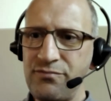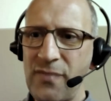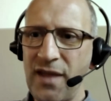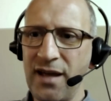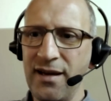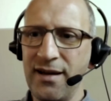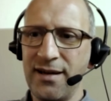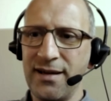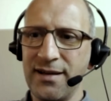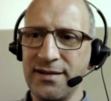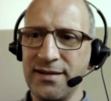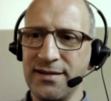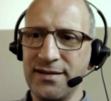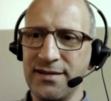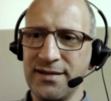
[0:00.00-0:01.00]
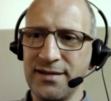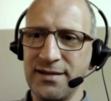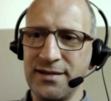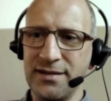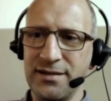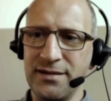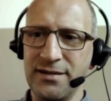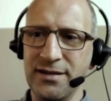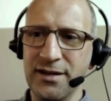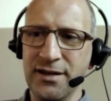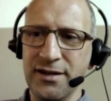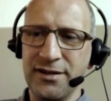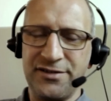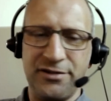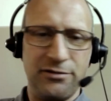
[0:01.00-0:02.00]
And
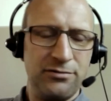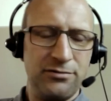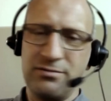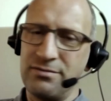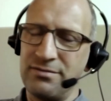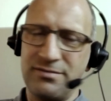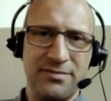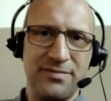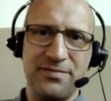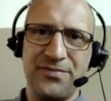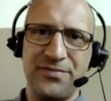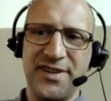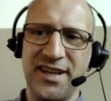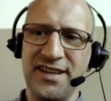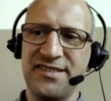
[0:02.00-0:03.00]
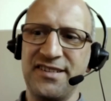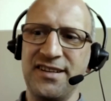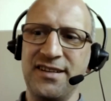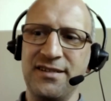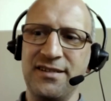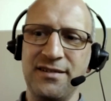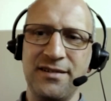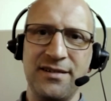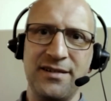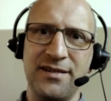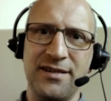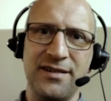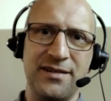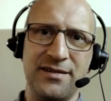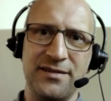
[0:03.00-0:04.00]
so testing
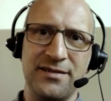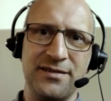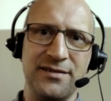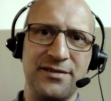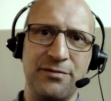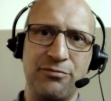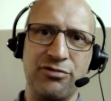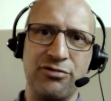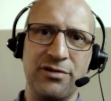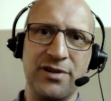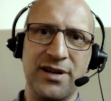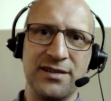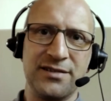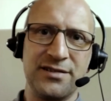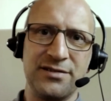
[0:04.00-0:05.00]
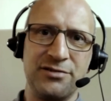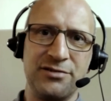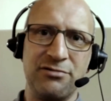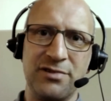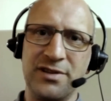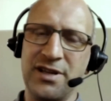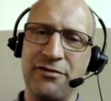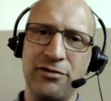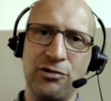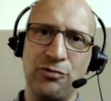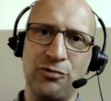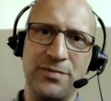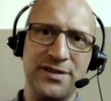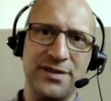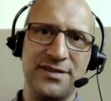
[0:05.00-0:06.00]
the product during
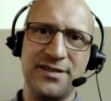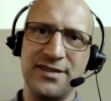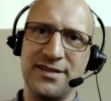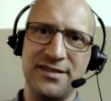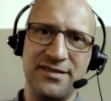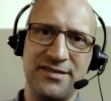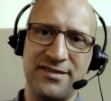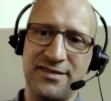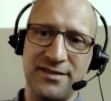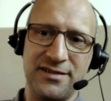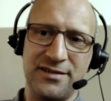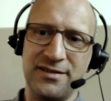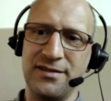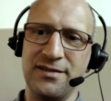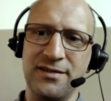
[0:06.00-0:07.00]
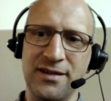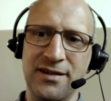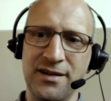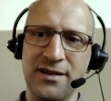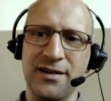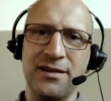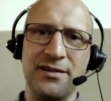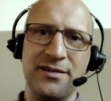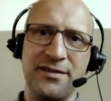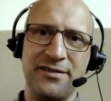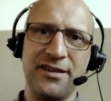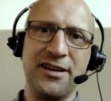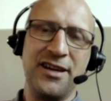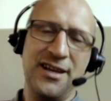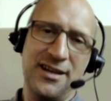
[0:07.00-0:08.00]
development is the
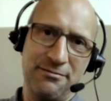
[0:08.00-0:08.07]
key.